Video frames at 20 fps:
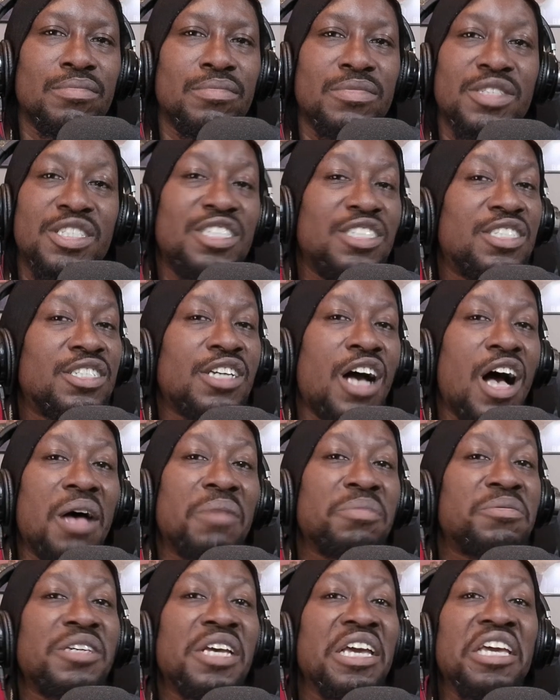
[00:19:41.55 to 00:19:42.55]
These
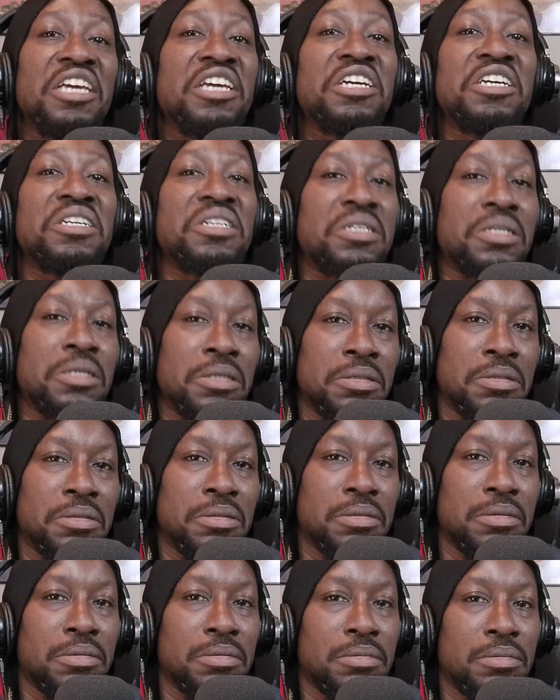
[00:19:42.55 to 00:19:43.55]
cops ain't ish.
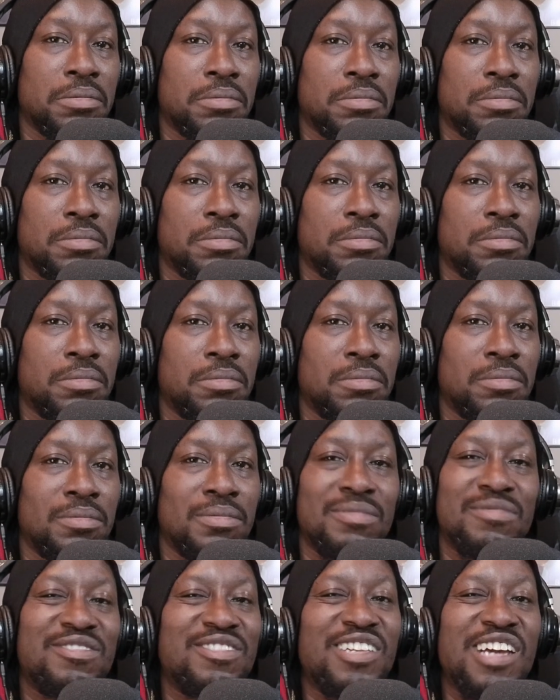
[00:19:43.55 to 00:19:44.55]

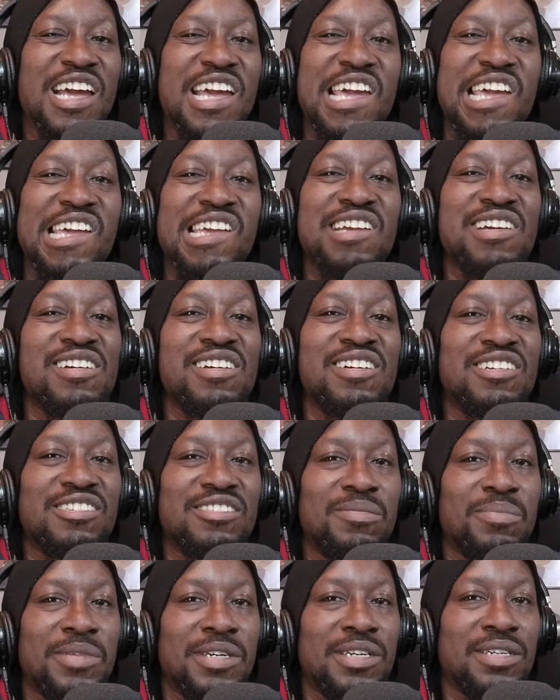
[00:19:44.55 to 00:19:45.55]
They ain't
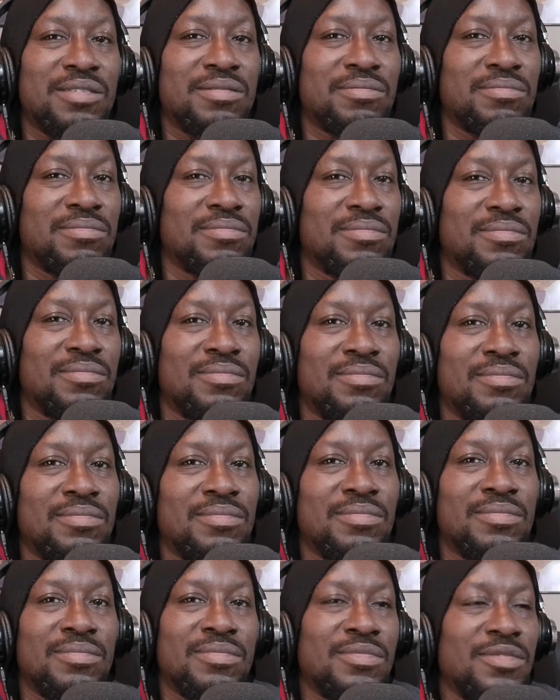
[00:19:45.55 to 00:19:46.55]
ish, man.
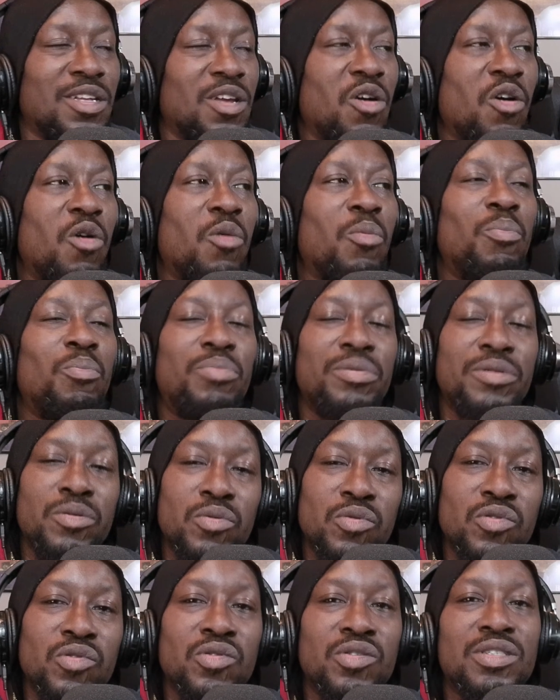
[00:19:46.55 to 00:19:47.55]

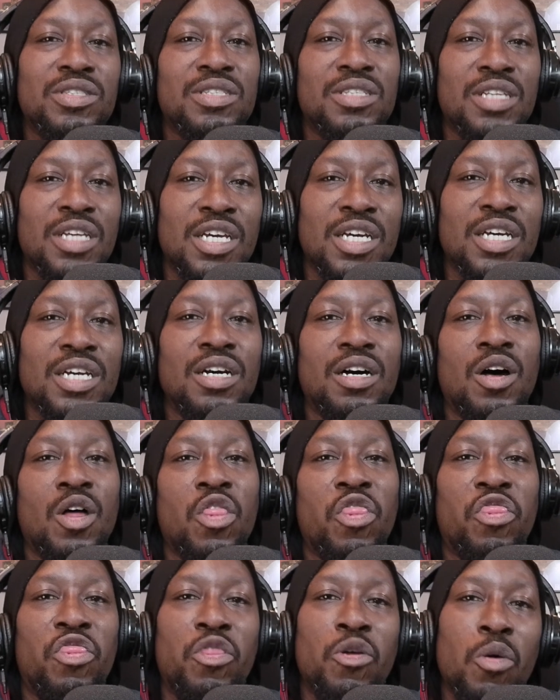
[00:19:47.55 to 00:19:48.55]
Abuse their
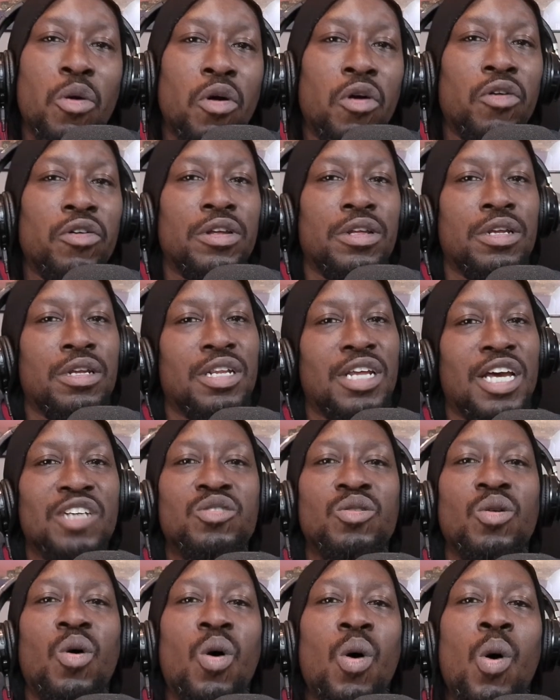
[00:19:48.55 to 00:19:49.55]
authority.
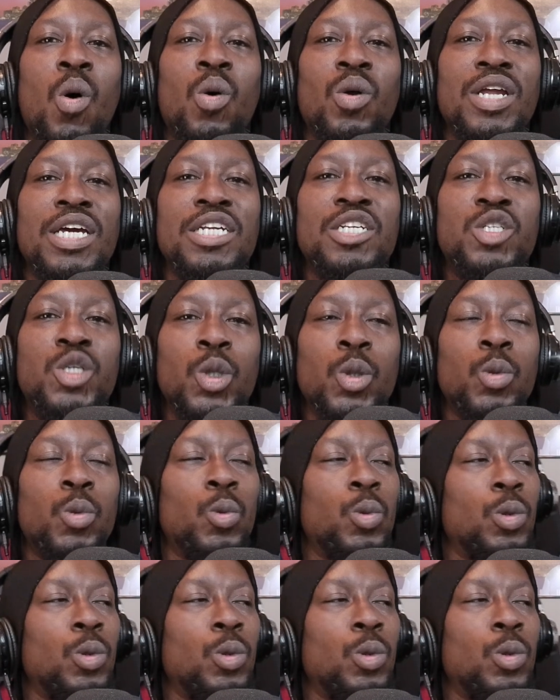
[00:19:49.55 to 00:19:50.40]
That's all they do.